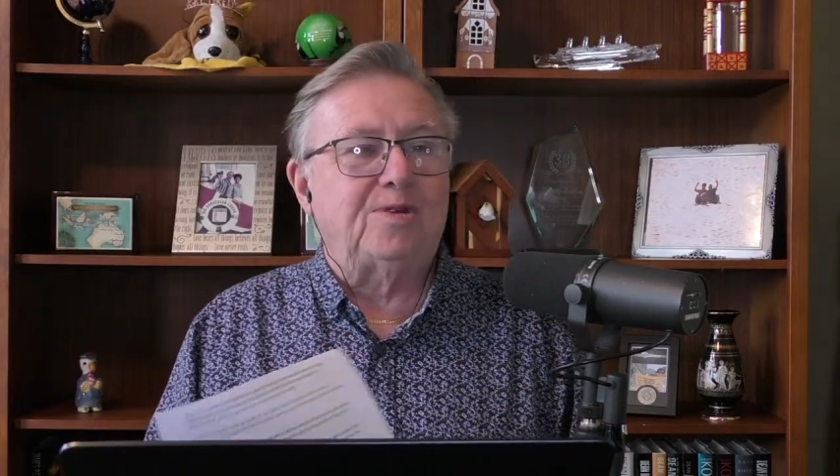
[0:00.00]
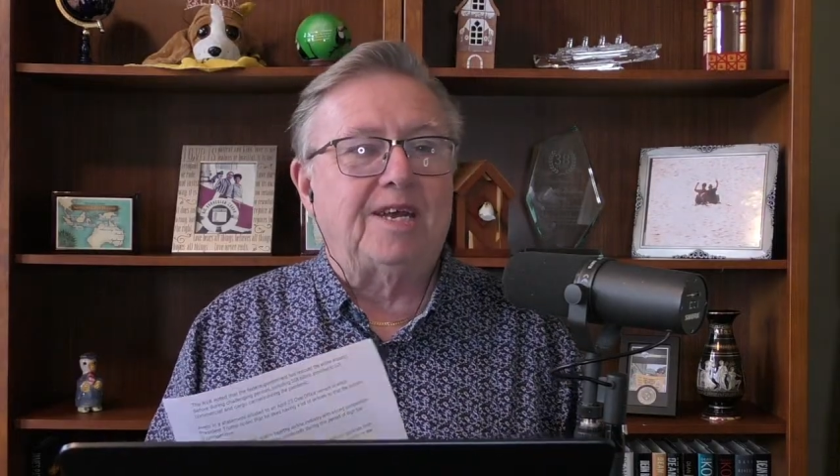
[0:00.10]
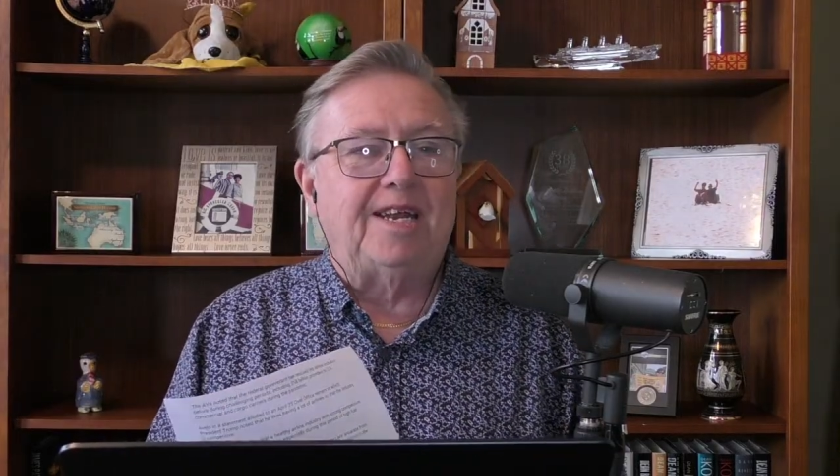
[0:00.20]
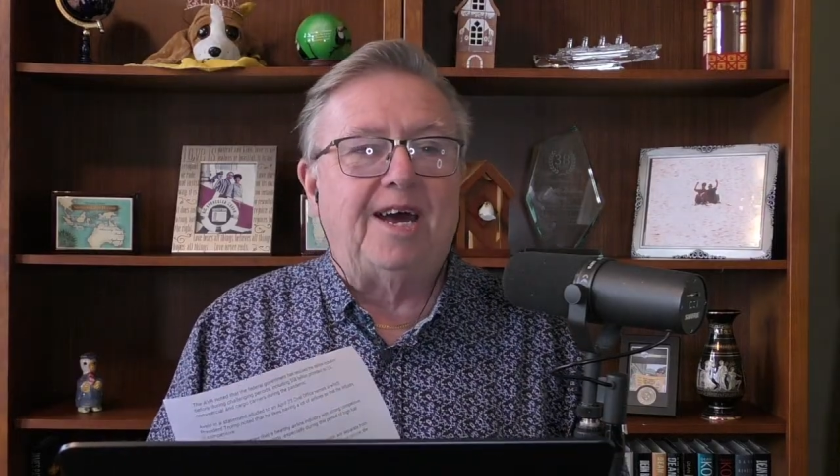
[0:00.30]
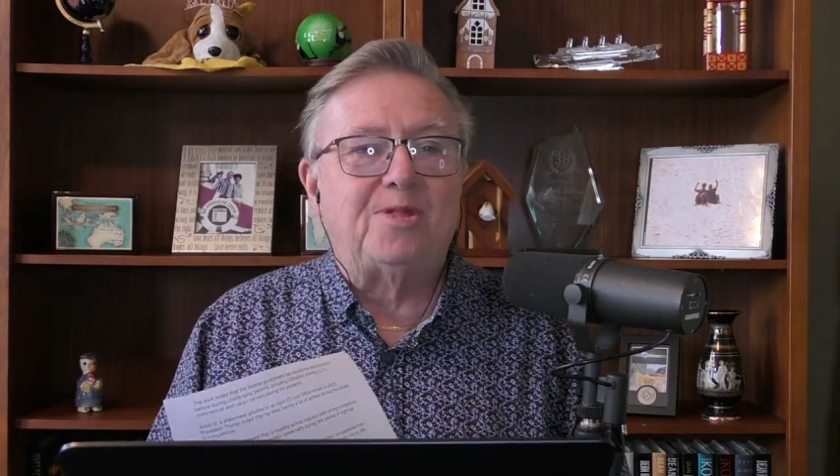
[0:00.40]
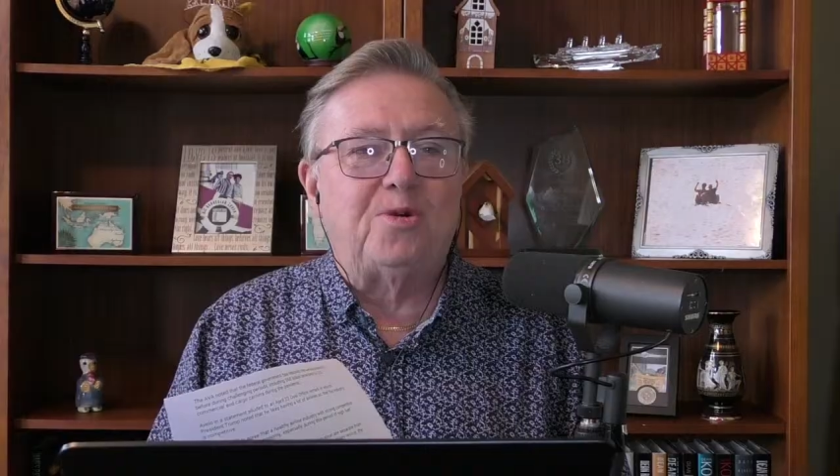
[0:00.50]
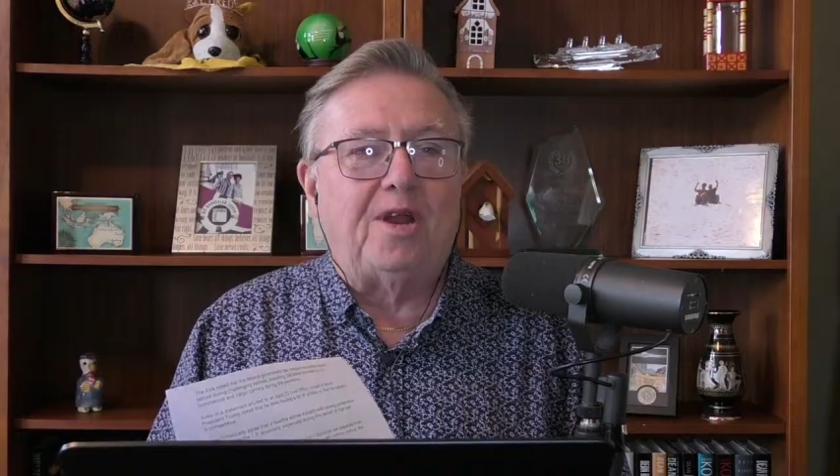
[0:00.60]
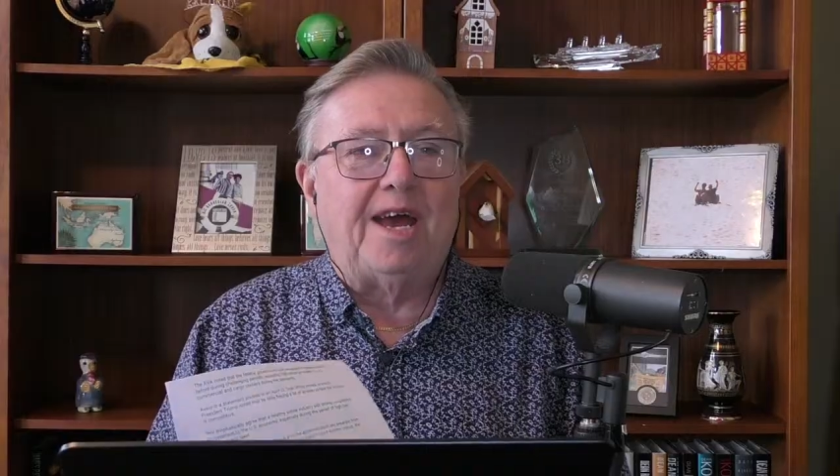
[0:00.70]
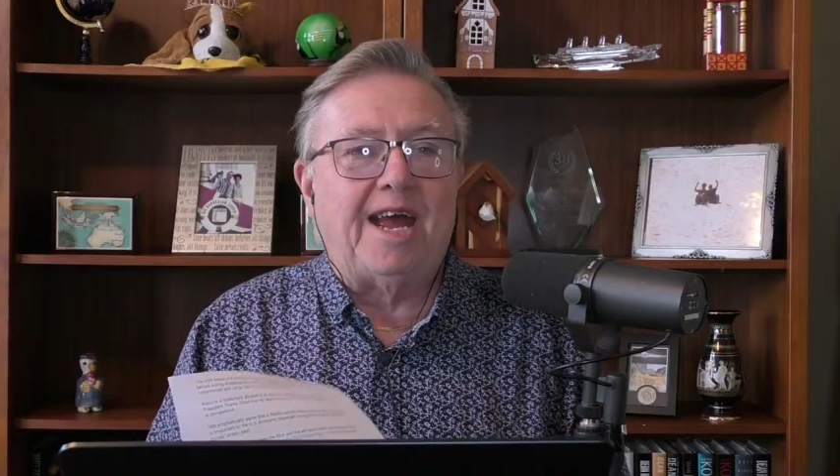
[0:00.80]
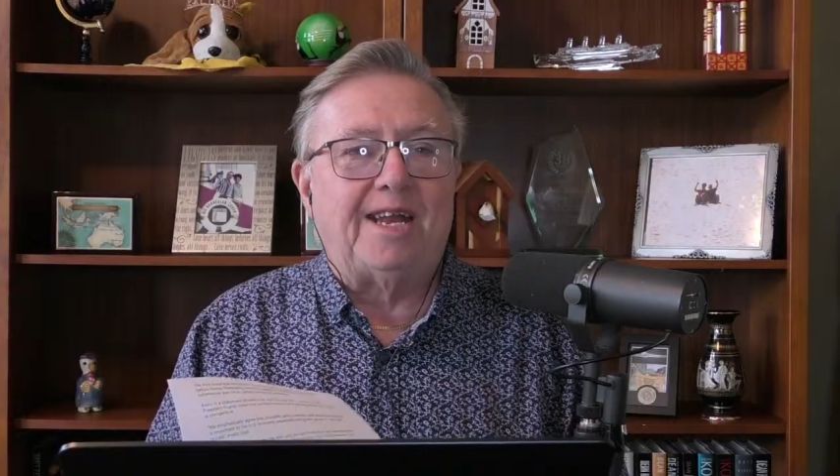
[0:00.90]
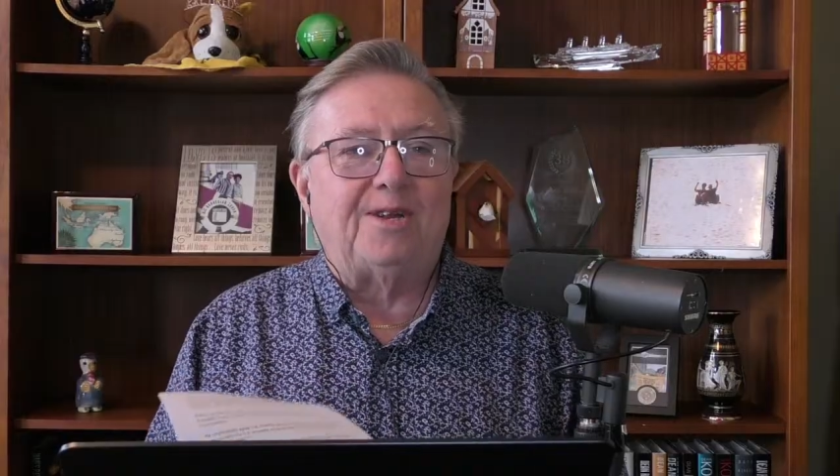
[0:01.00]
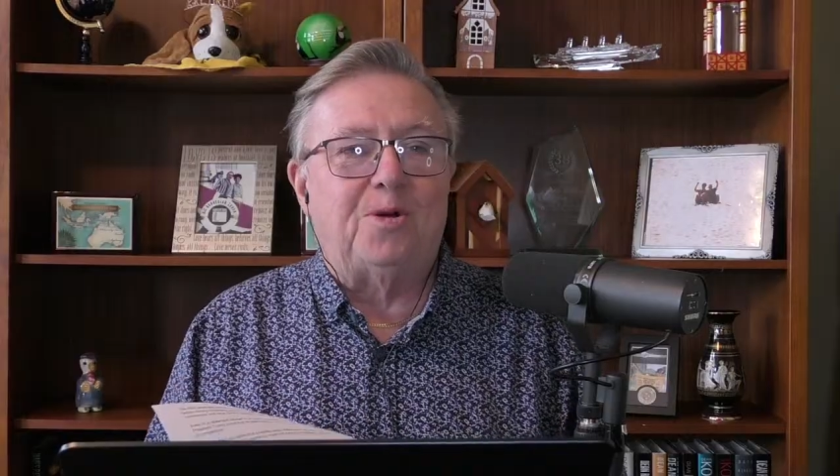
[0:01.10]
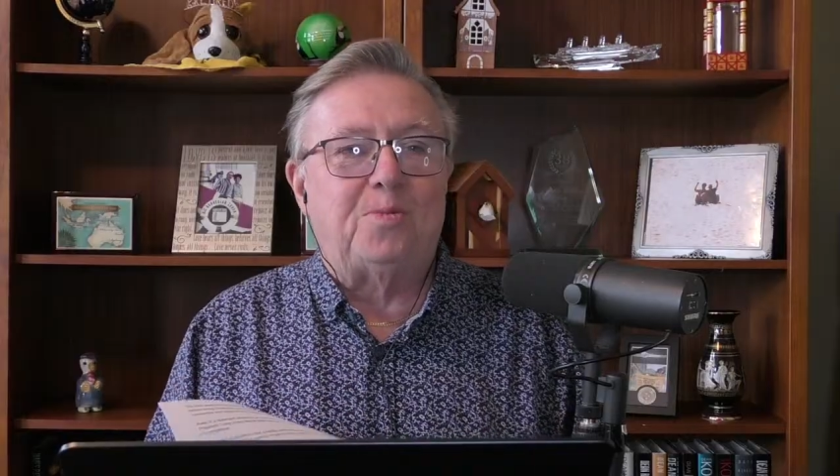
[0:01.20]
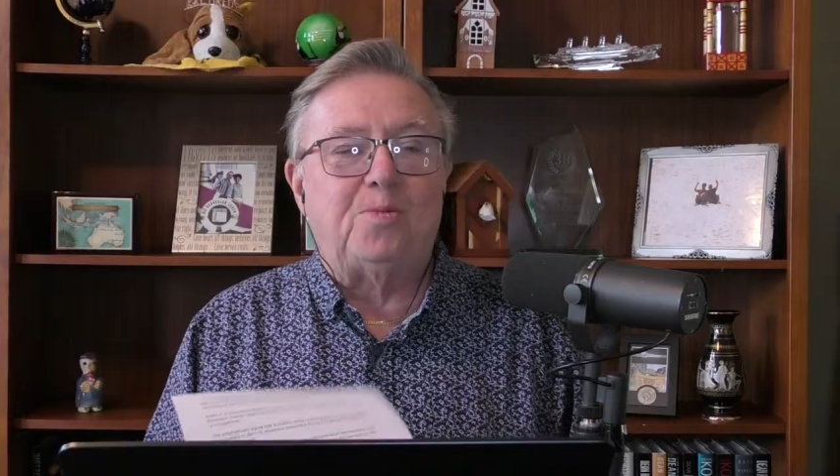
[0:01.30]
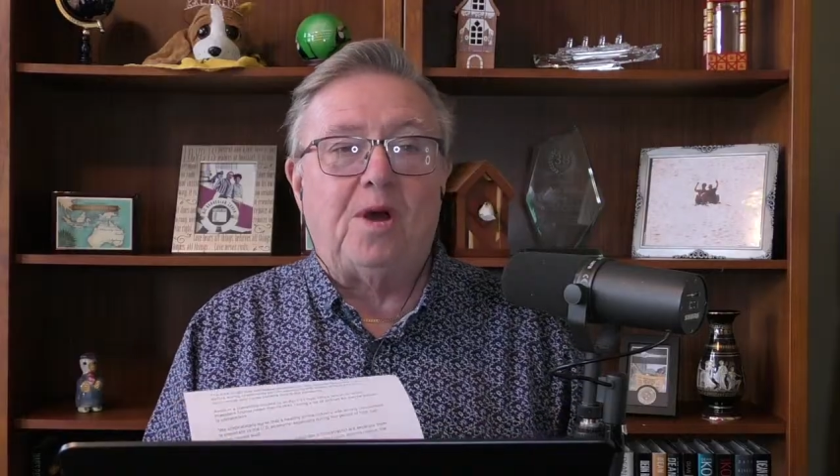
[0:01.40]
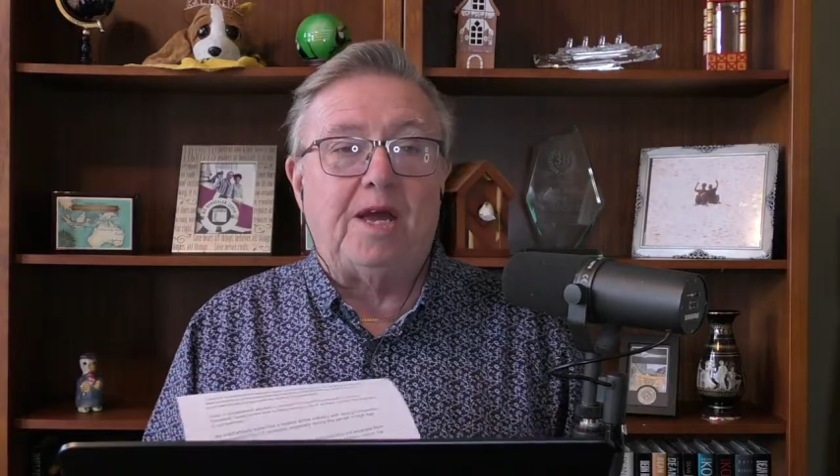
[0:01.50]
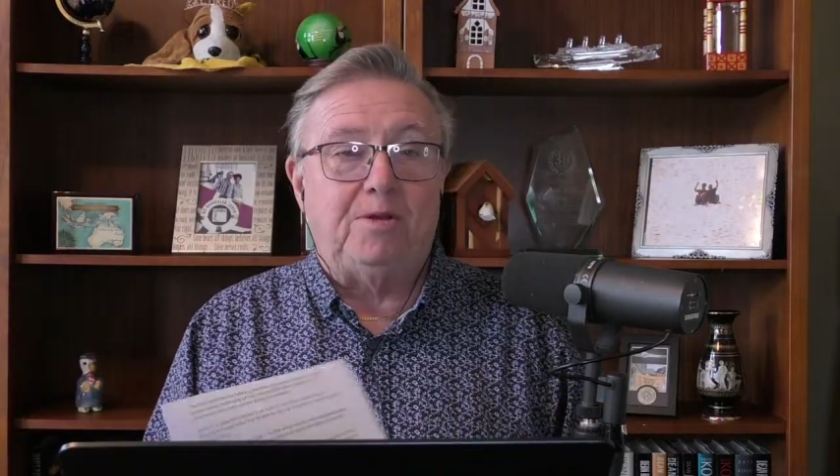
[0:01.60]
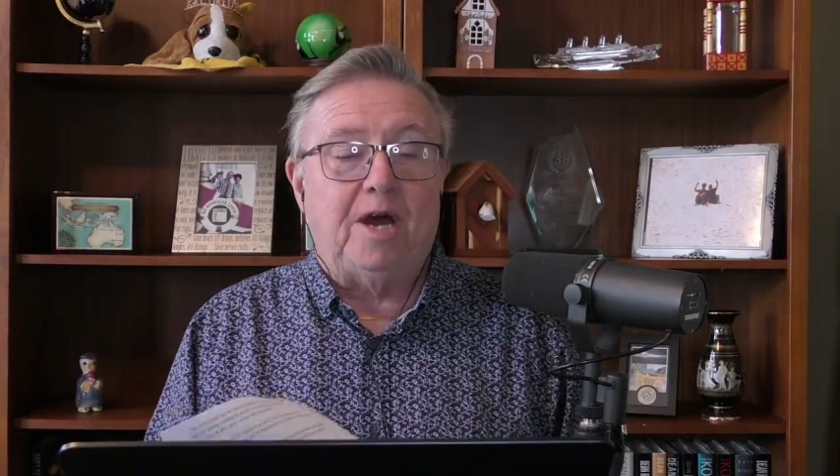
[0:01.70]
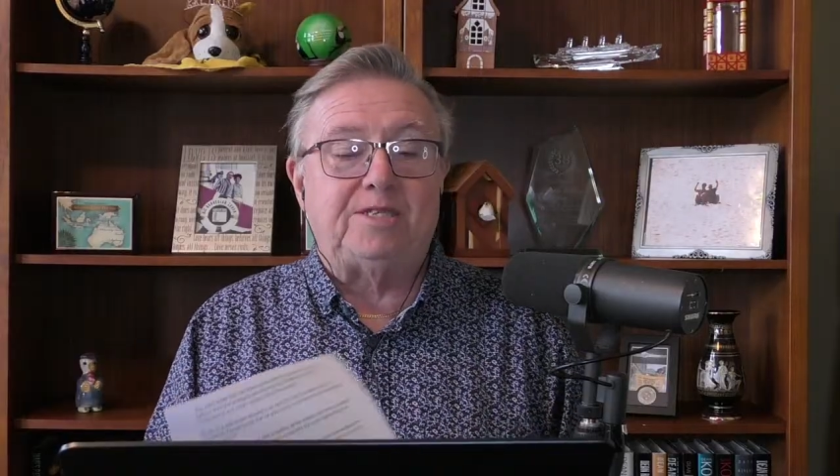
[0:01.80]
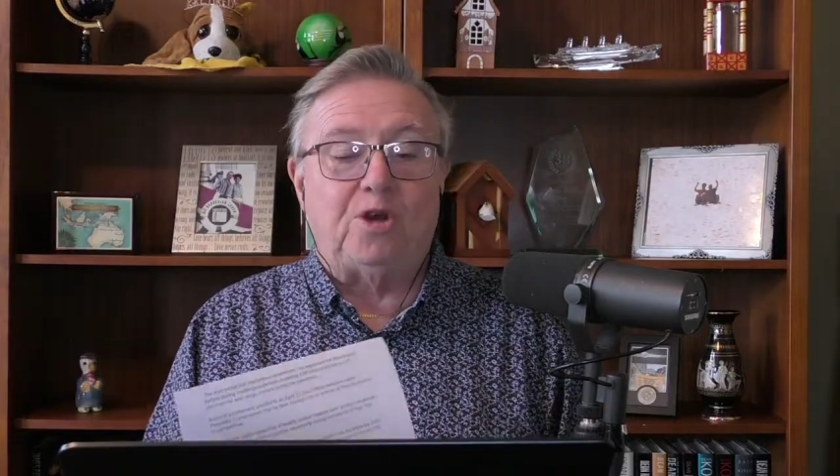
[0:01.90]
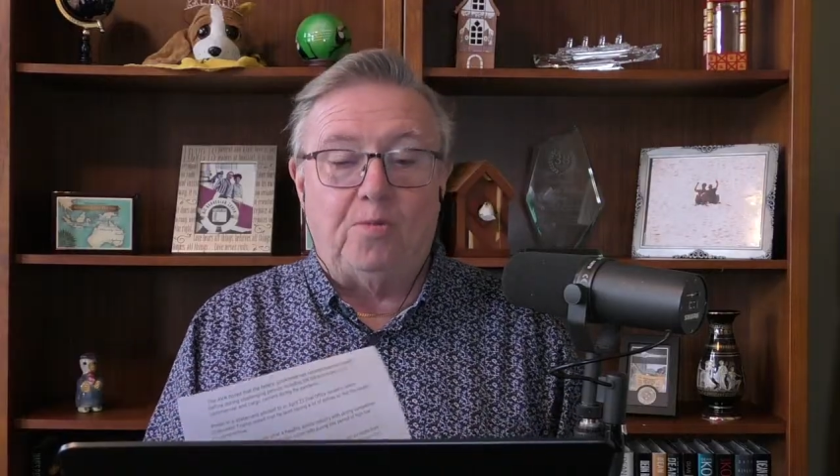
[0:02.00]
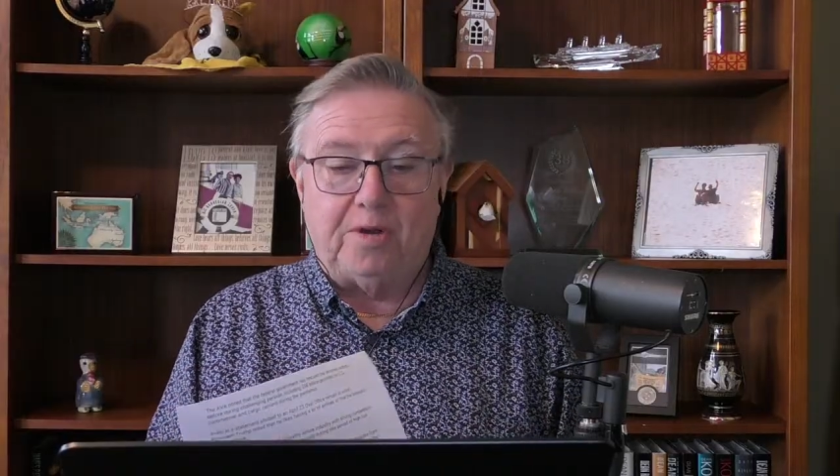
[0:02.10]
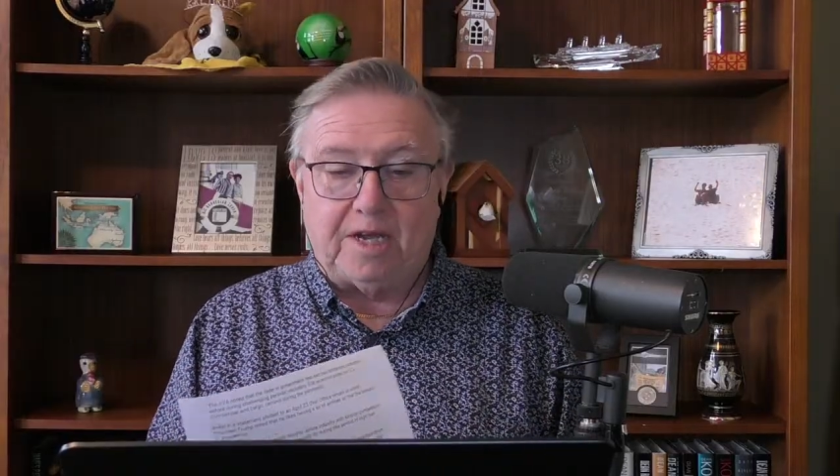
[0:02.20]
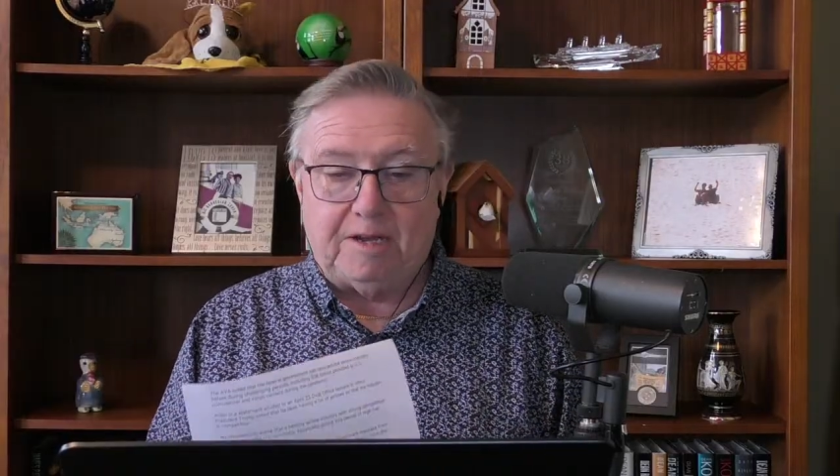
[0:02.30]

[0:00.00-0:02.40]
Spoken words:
I thought I had it. Hey, nice opening.